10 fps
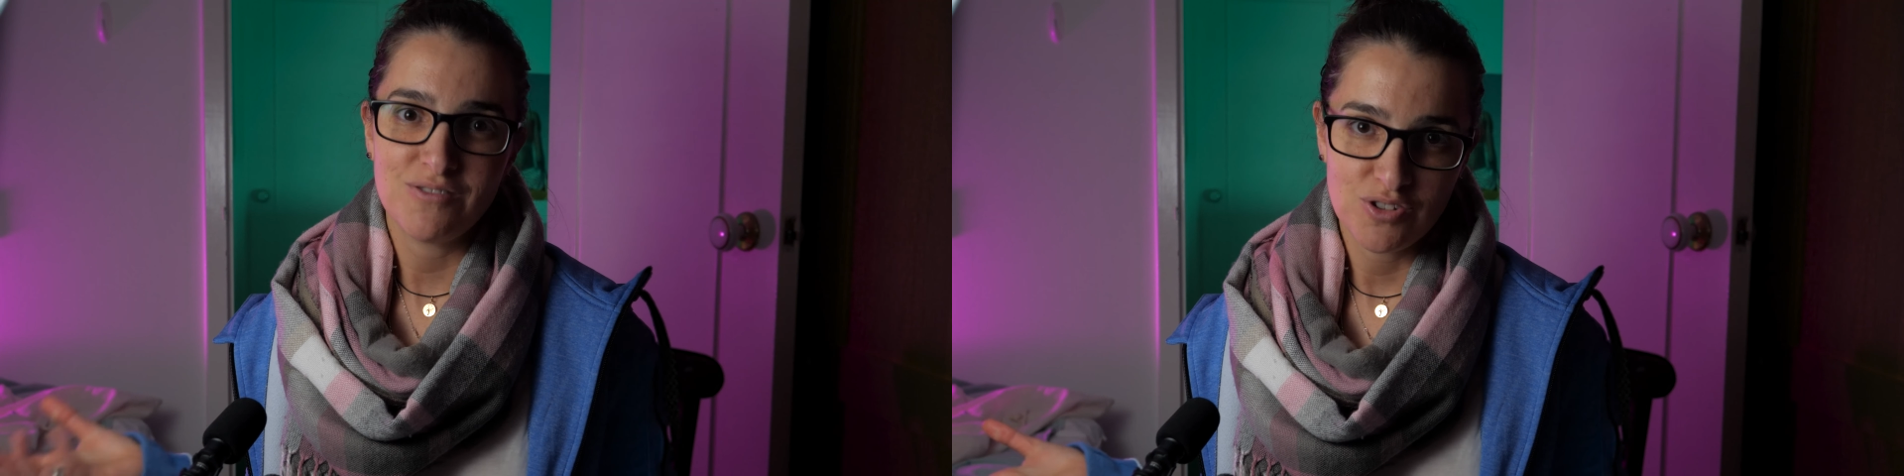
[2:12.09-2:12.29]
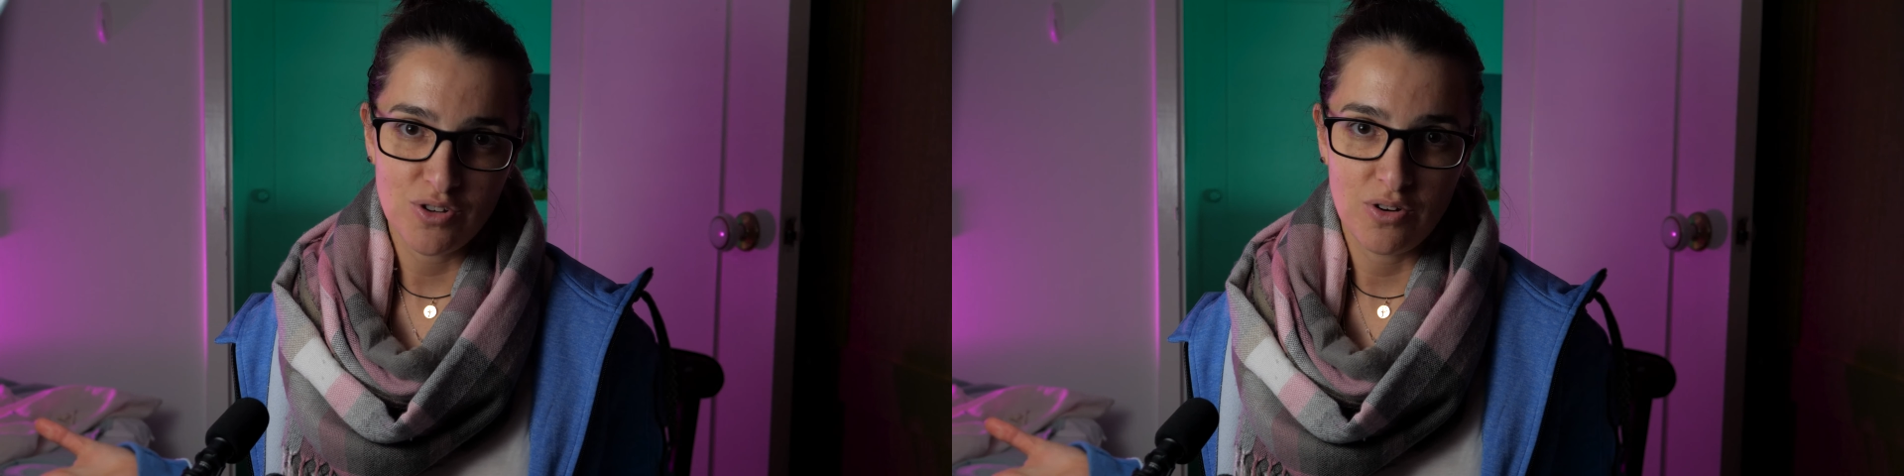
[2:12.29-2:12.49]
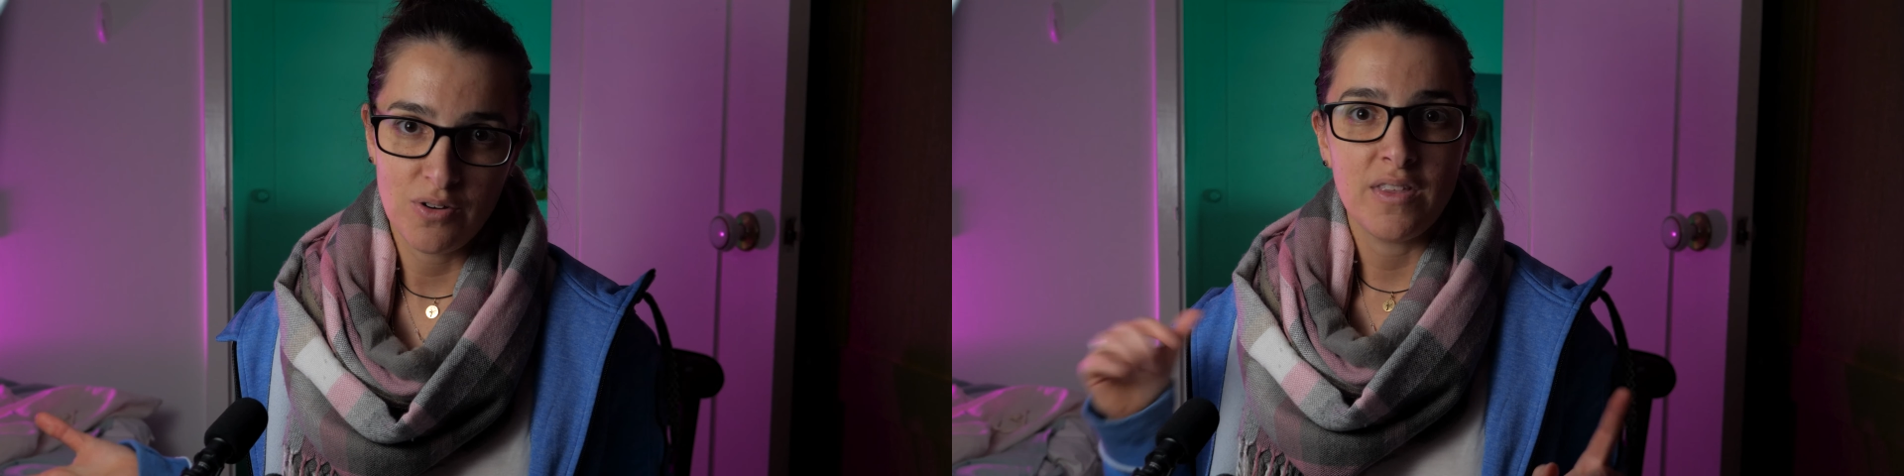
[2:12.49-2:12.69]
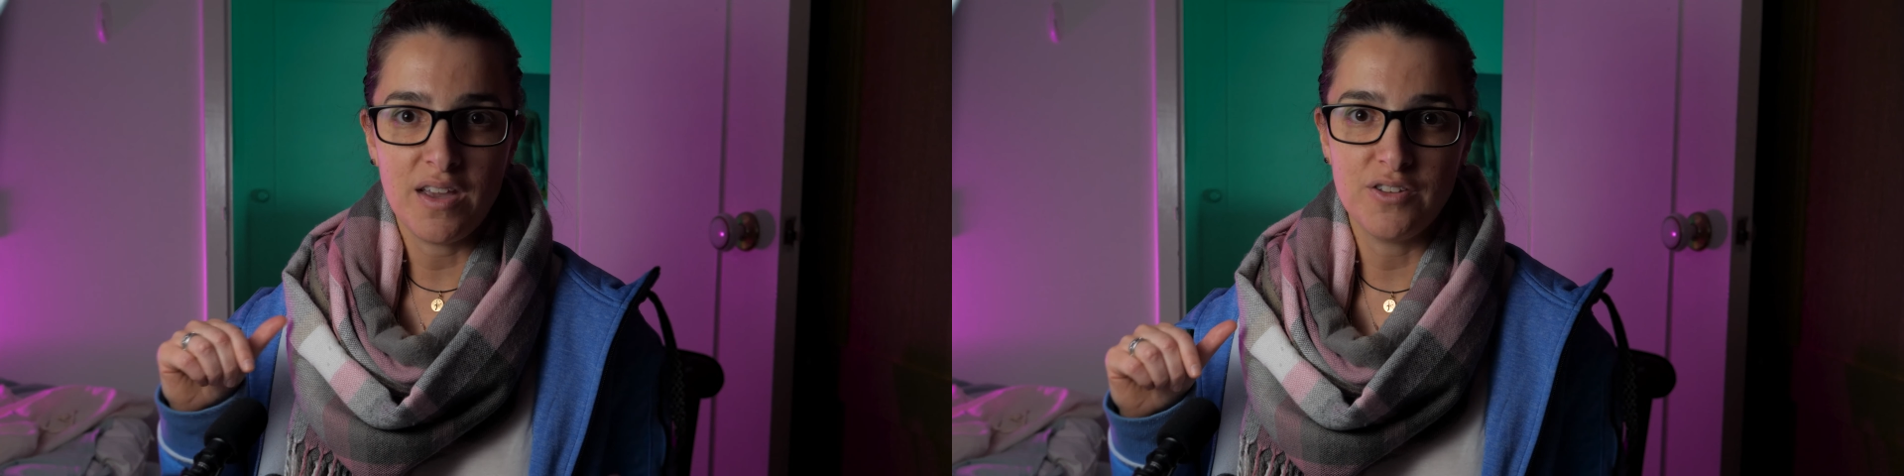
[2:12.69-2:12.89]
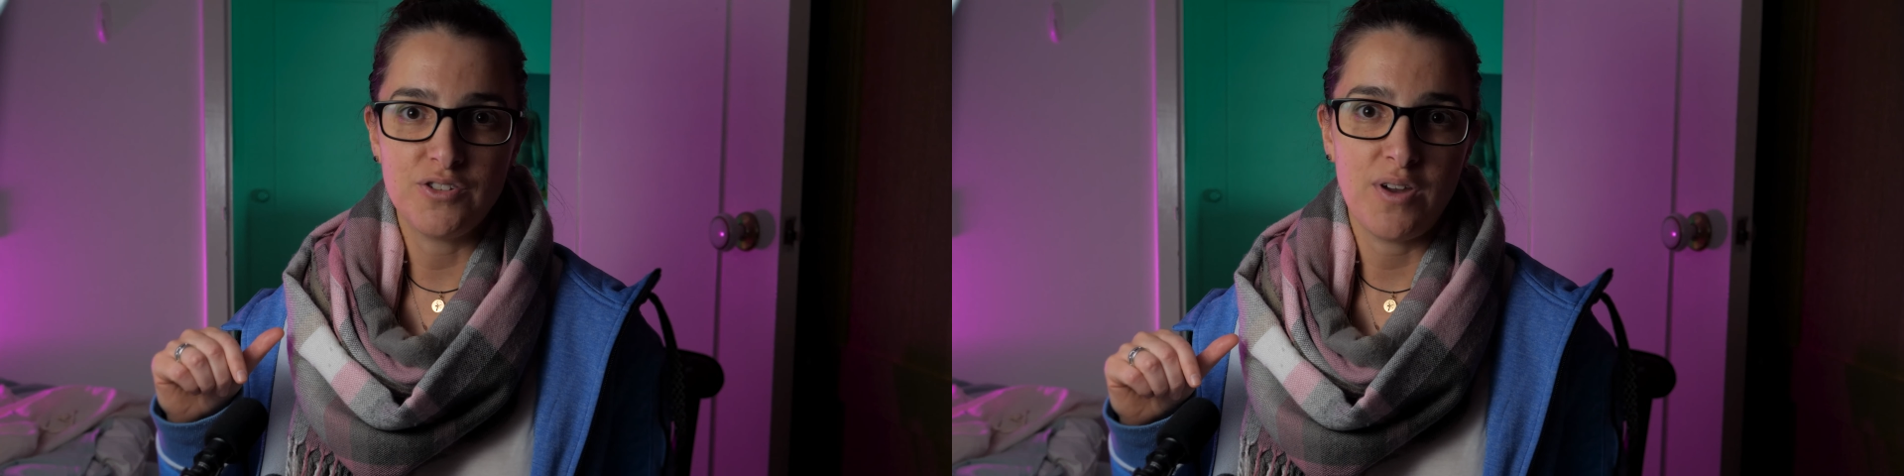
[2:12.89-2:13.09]
So the
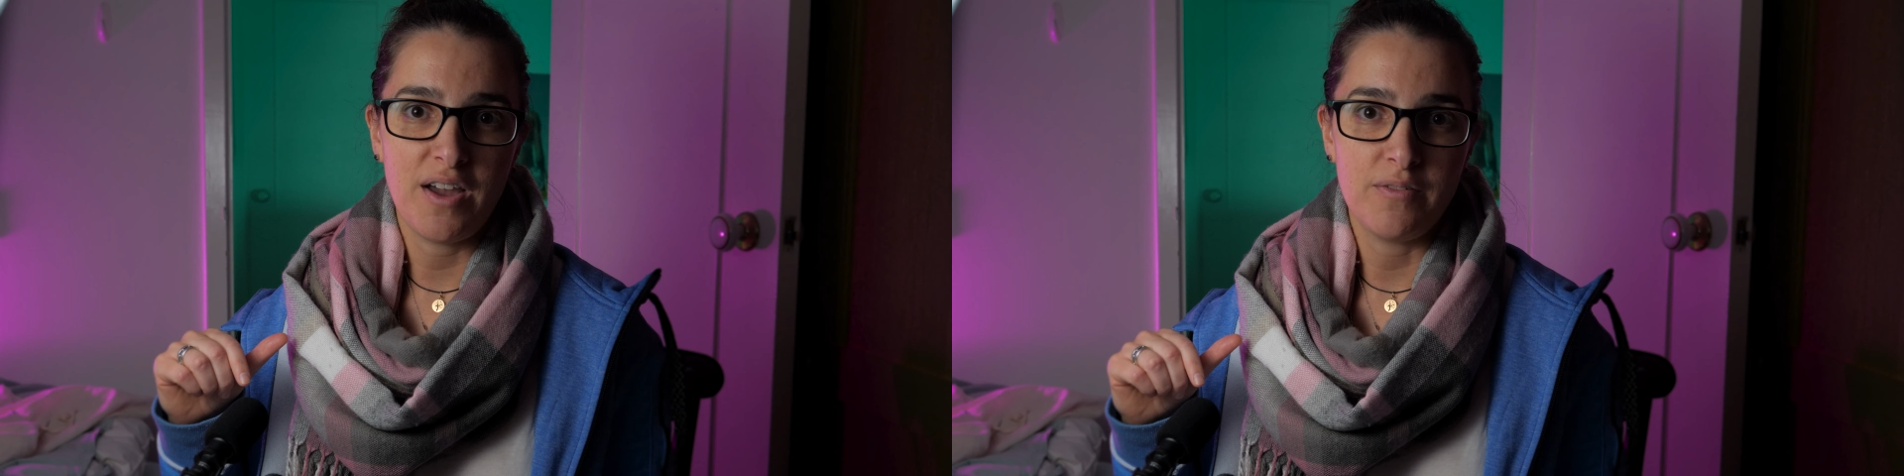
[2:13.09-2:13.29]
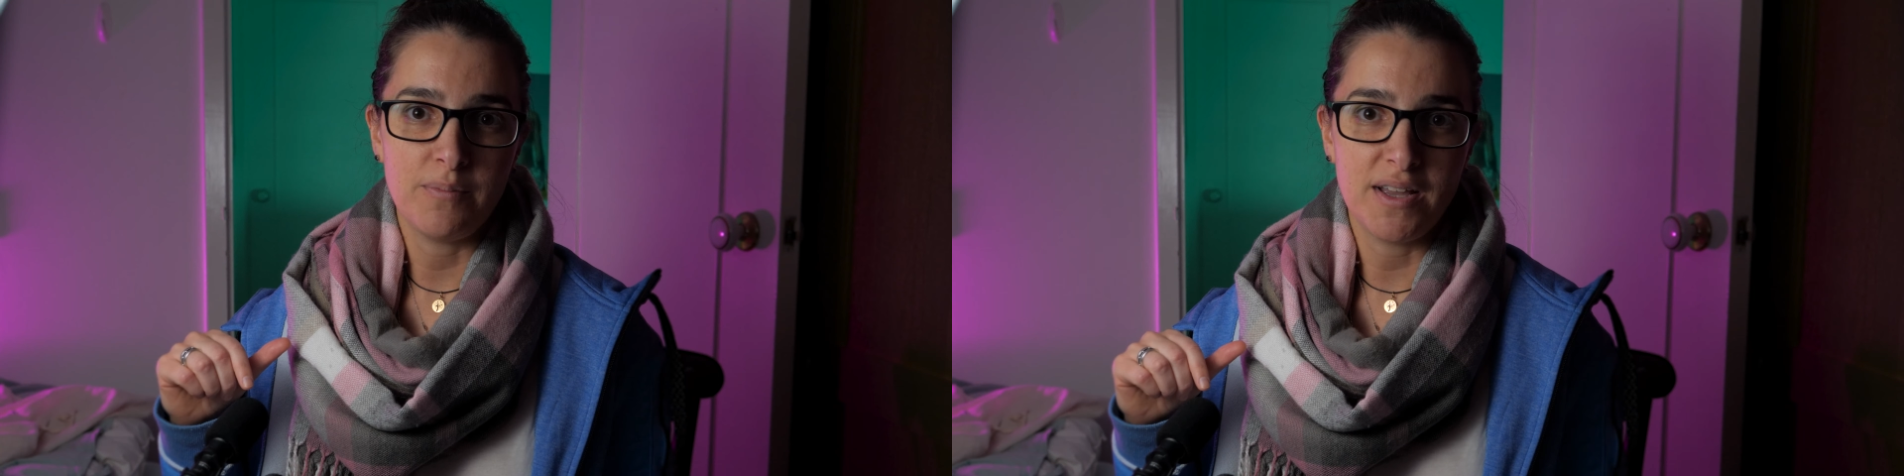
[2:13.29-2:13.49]
other 2 have them